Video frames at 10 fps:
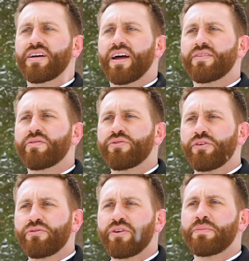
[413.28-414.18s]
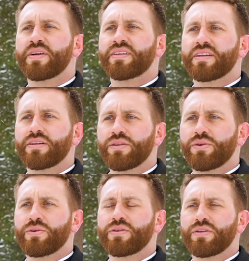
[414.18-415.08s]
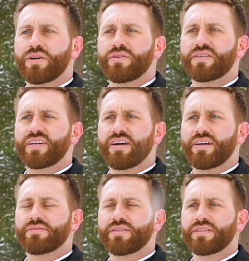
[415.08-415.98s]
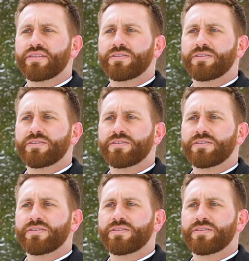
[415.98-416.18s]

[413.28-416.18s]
of the fulfillment that the Lord alone can offer.